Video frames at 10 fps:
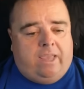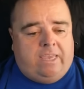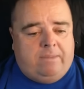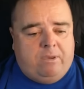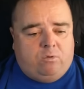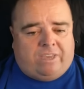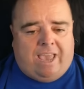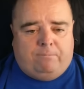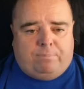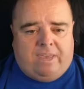Email
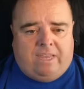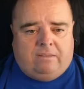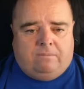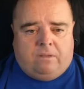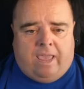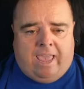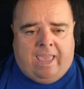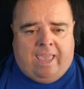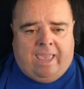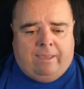campaign,
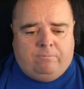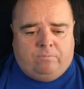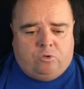um,